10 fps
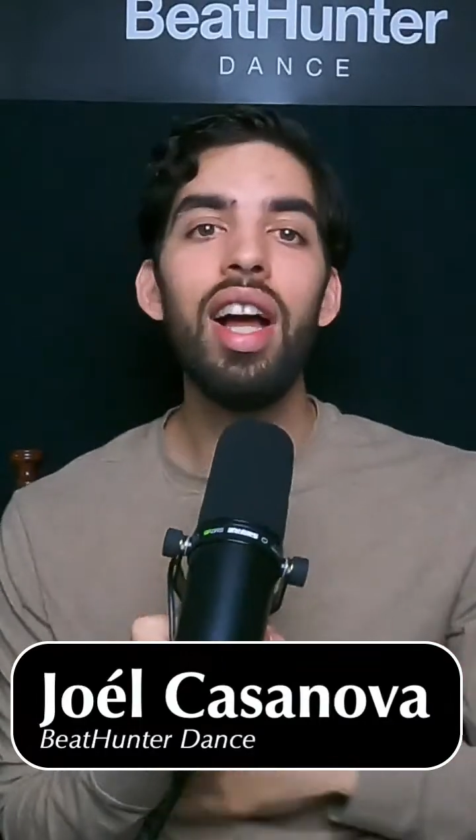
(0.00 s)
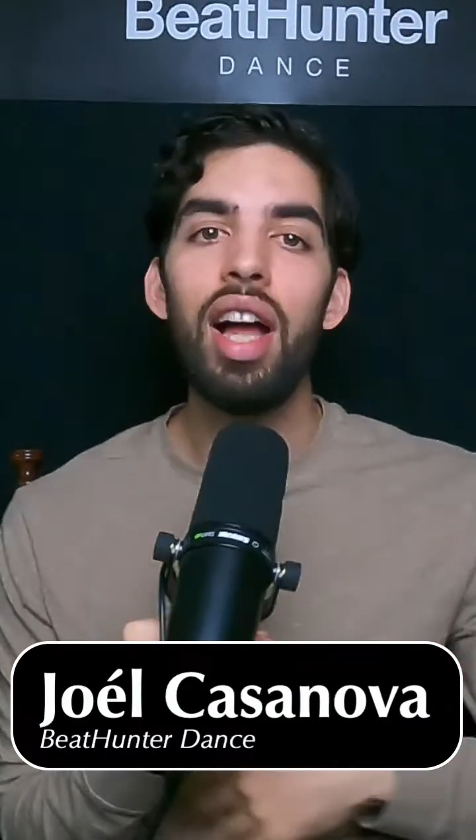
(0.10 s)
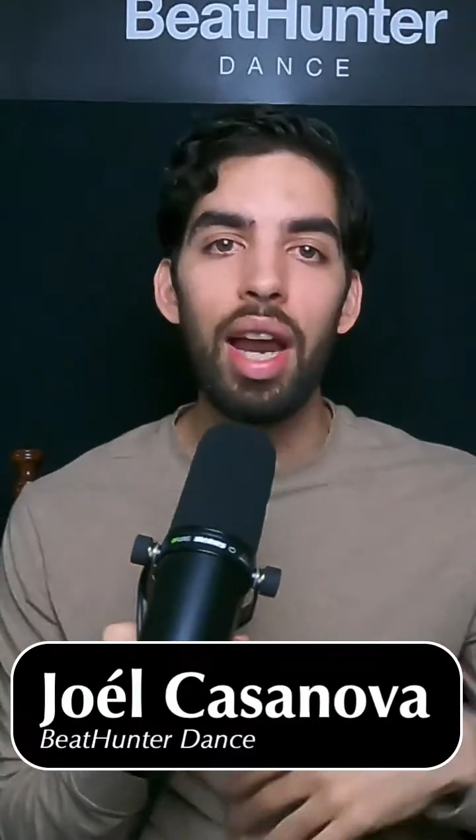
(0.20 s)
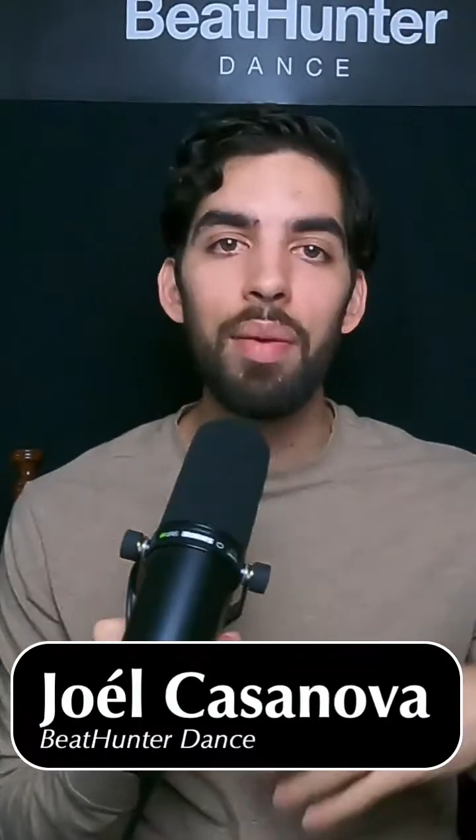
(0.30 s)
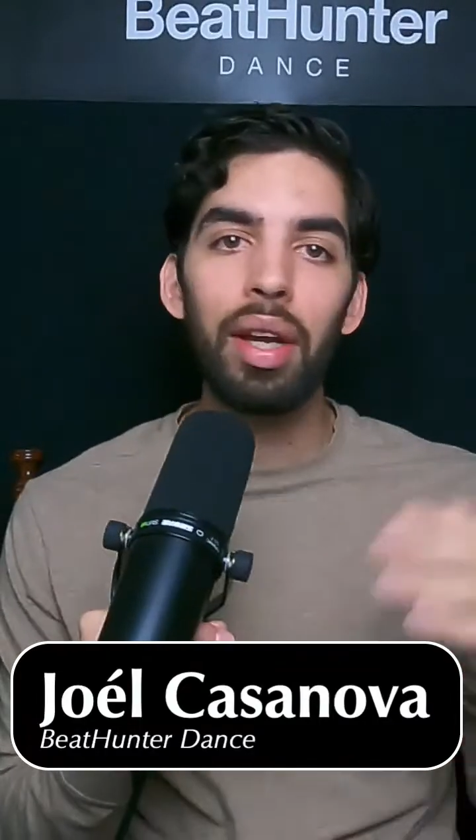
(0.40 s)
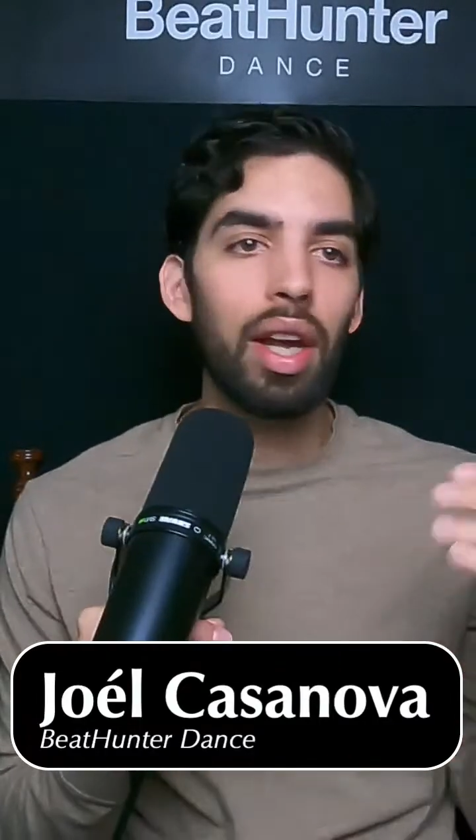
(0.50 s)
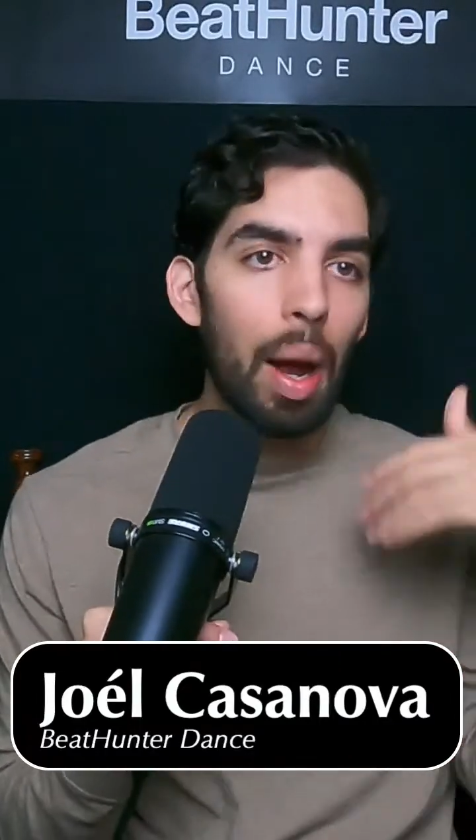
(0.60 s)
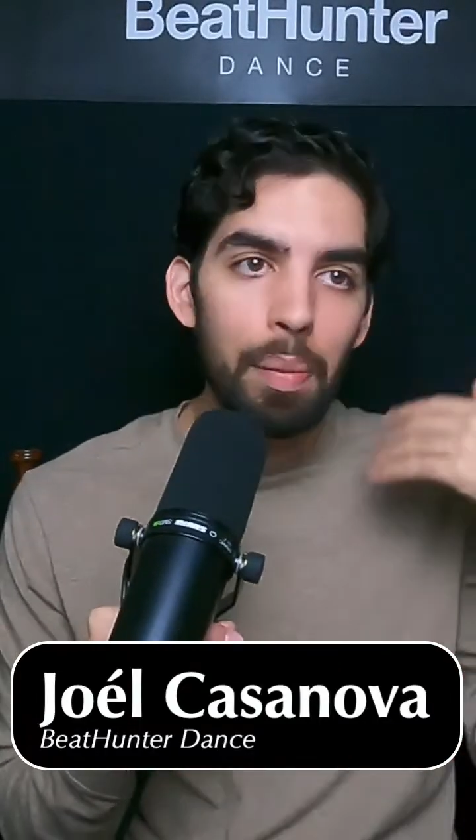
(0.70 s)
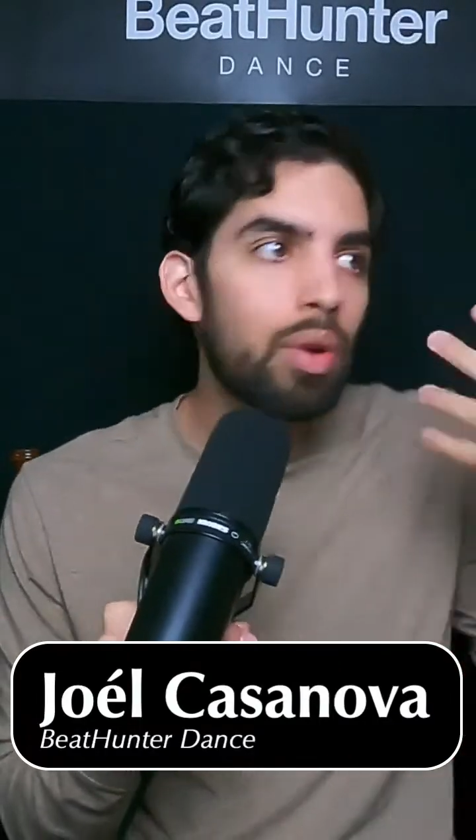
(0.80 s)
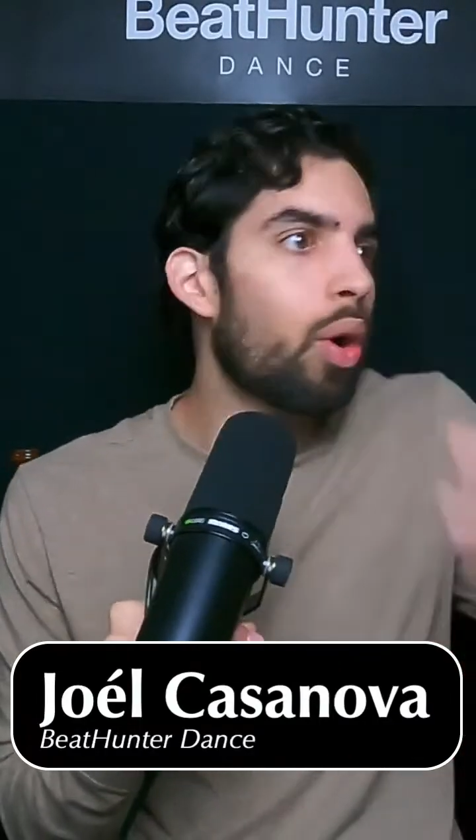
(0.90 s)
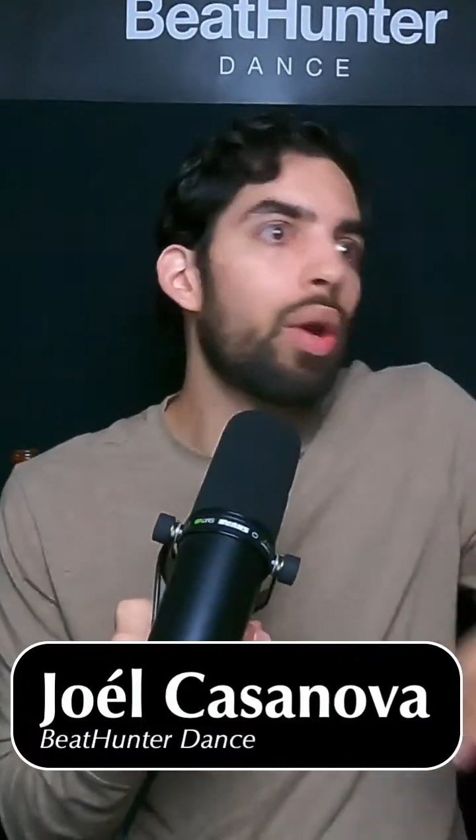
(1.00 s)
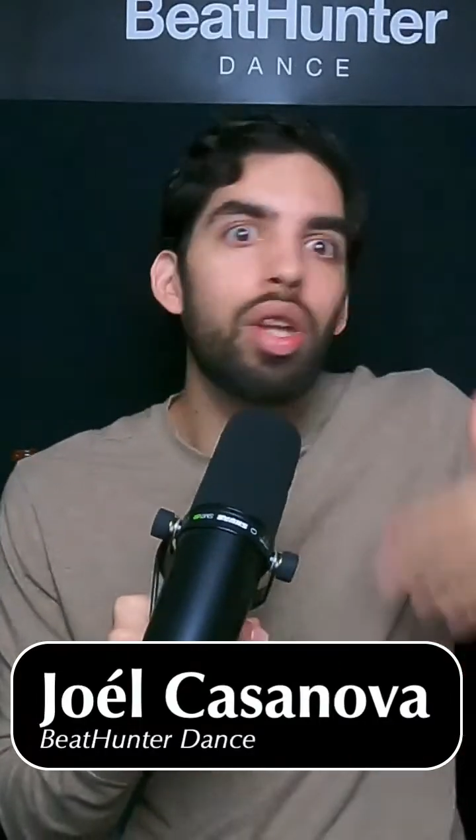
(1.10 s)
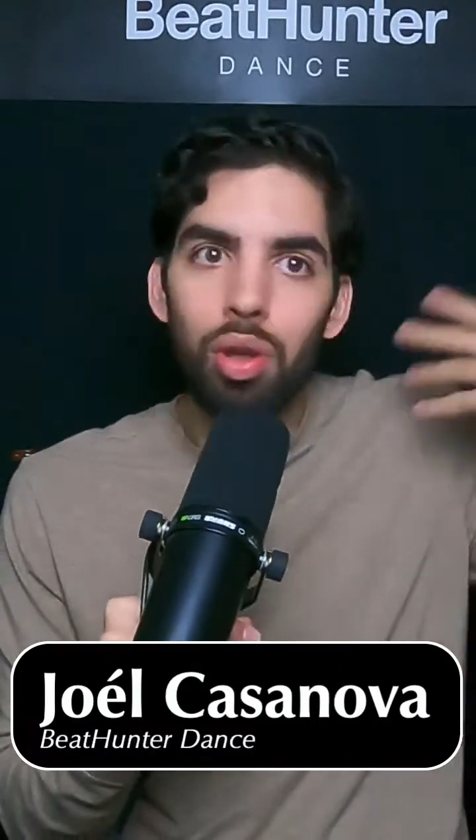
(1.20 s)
And like, I'm going through